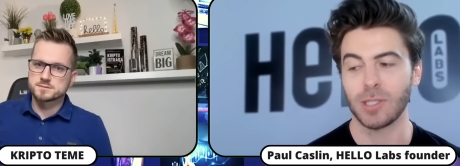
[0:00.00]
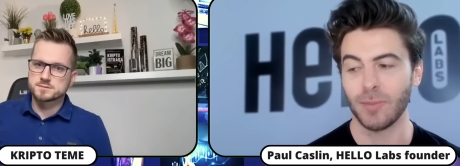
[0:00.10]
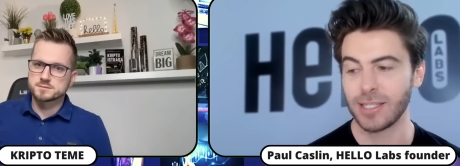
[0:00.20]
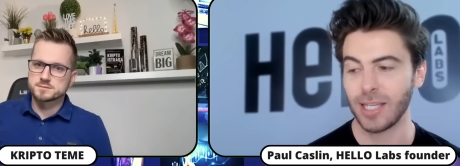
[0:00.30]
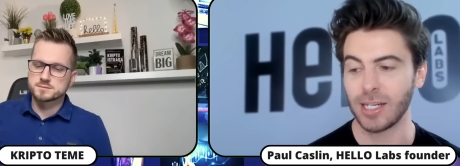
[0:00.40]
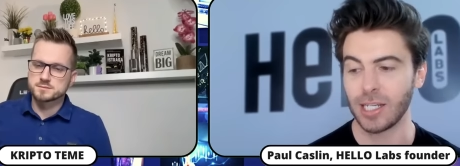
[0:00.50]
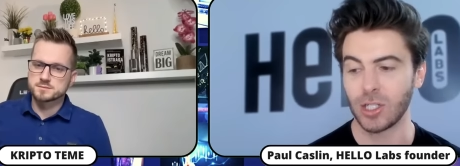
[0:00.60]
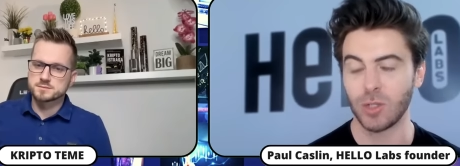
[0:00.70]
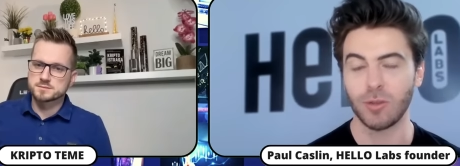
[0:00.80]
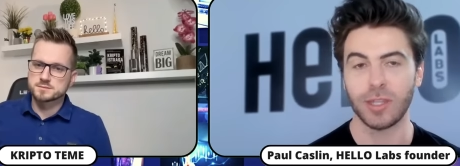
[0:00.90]
Speaker 1: the best
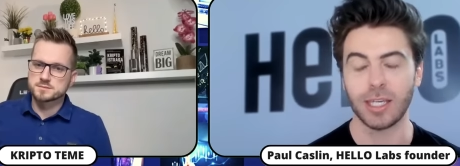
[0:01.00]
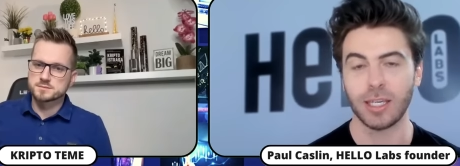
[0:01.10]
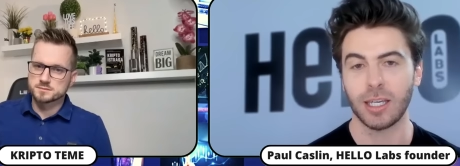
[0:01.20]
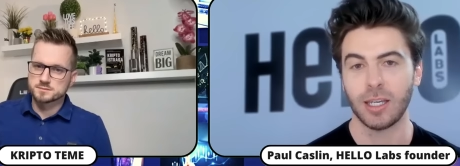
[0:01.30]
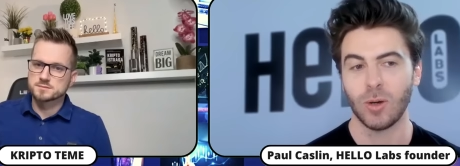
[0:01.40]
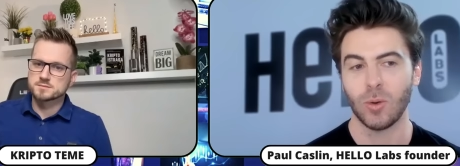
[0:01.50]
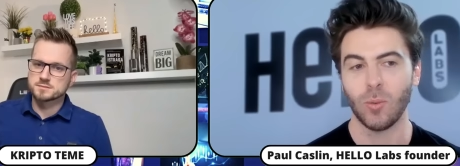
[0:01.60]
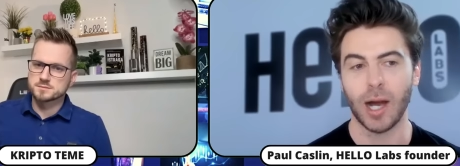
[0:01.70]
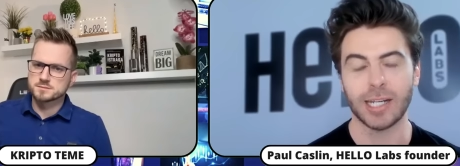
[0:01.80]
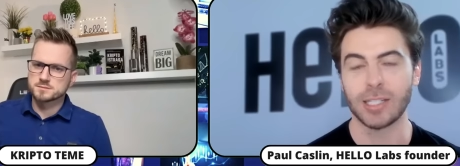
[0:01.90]
ideas you think,
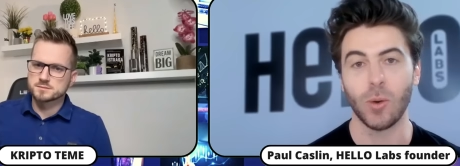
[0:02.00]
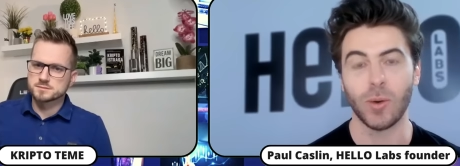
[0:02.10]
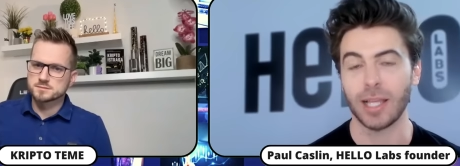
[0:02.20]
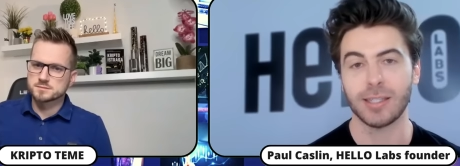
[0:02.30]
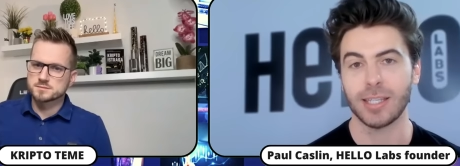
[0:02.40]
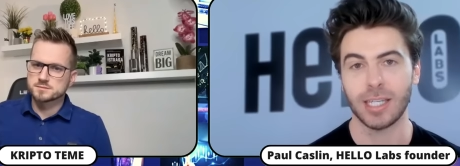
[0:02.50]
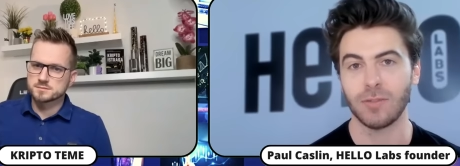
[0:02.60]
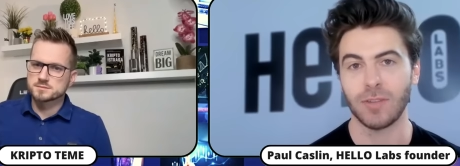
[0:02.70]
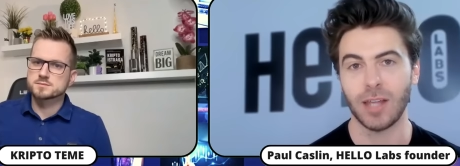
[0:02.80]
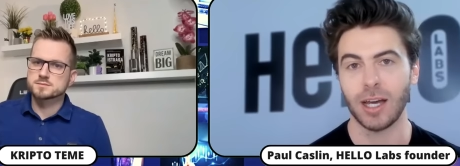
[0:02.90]
why did no one else think
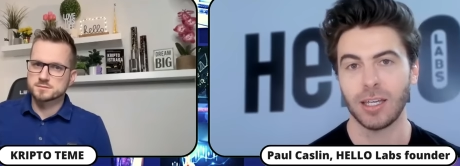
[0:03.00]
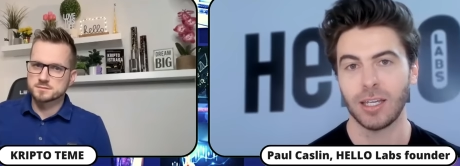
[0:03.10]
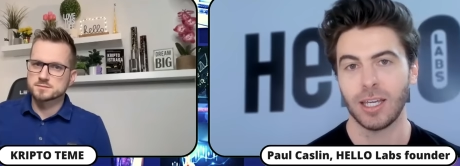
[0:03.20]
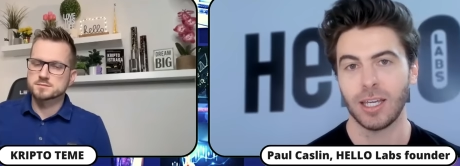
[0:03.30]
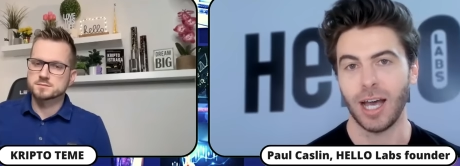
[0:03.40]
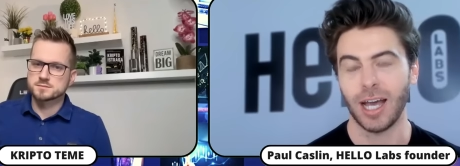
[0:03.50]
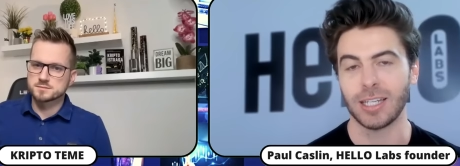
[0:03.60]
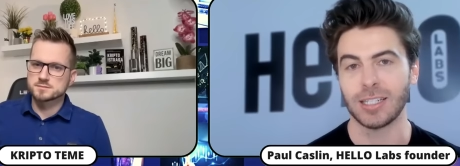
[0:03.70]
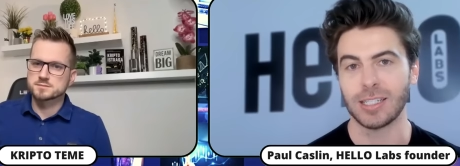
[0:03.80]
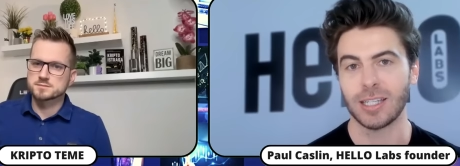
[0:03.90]
of that?
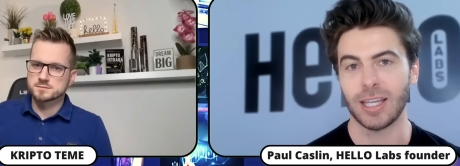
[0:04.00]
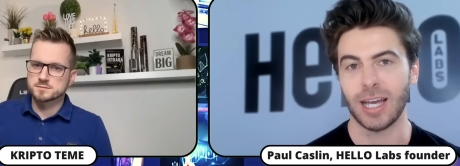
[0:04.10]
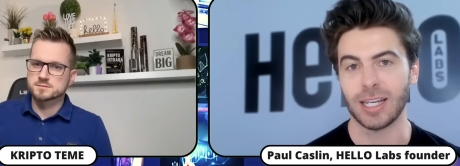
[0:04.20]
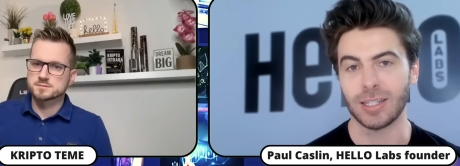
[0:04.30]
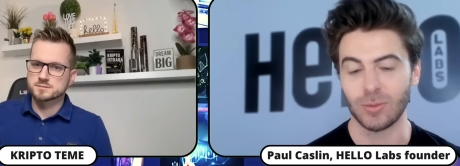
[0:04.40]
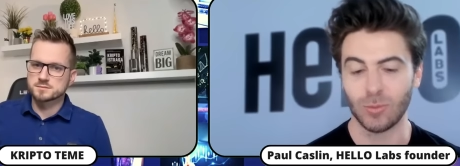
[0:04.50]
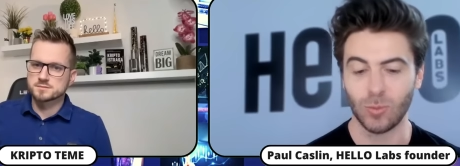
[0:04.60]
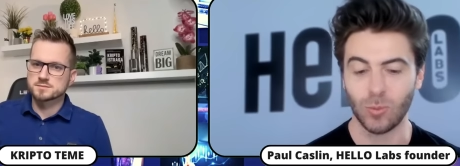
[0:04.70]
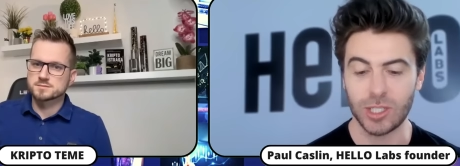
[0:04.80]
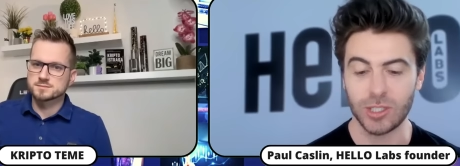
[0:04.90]
And and
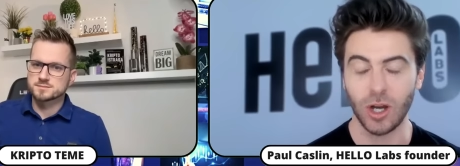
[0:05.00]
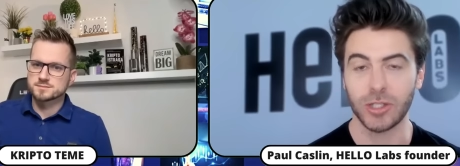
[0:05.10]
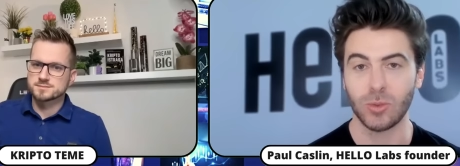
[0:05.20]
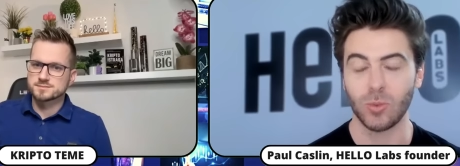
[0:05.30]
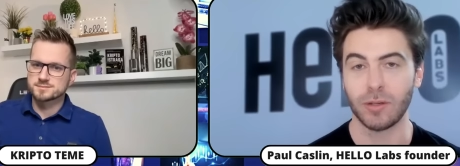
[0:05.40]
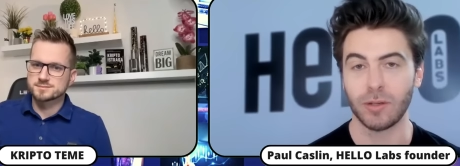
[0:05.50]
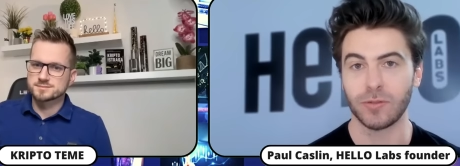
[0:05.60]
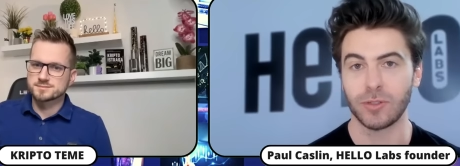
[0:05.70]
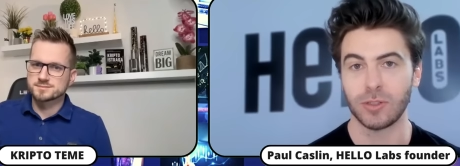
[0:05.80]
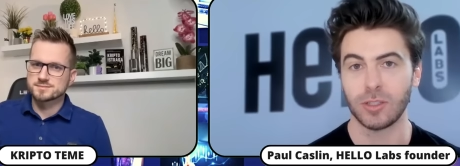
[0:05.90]
we started with
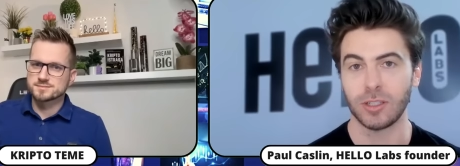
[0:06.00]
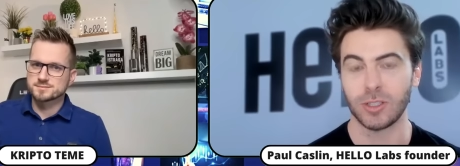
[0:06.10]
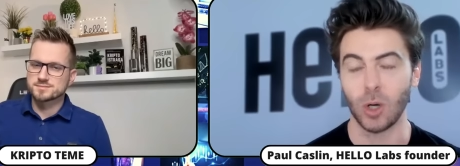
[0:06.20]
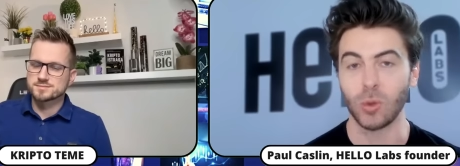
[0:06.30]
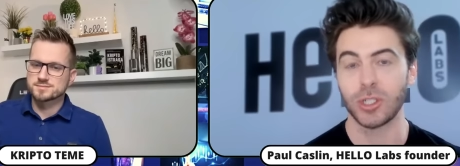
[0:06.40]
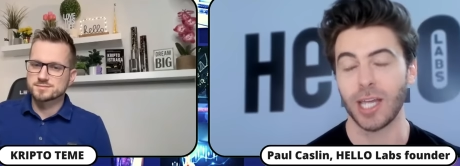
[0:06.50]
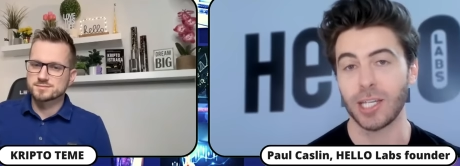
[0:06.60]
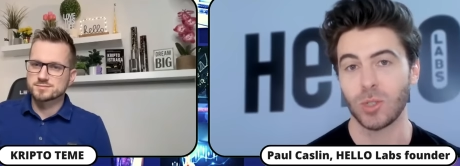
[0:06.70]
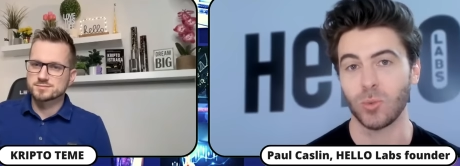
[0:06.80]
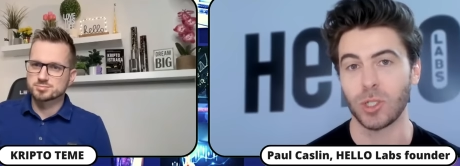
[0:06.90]
Doge
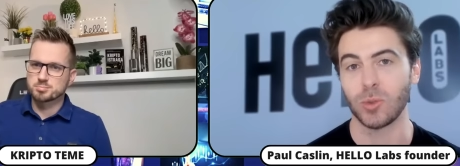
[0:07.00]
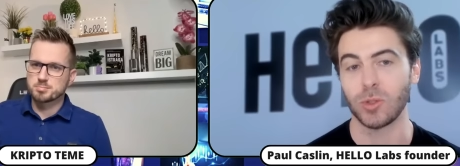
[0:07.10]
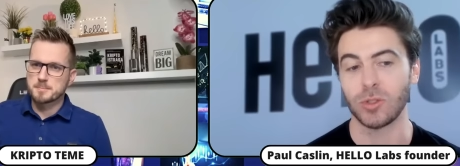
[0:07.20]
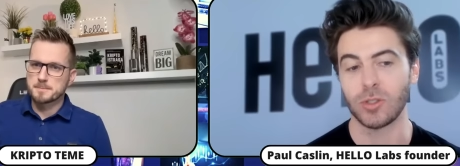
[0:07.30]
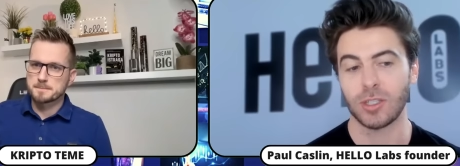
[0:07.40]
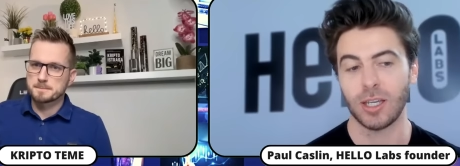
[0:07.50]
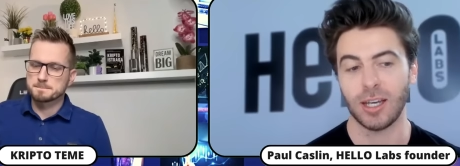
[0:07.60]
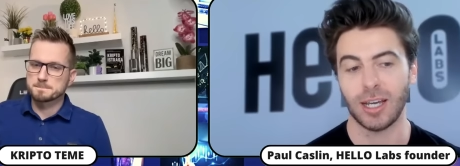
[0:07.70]
Dash, which was a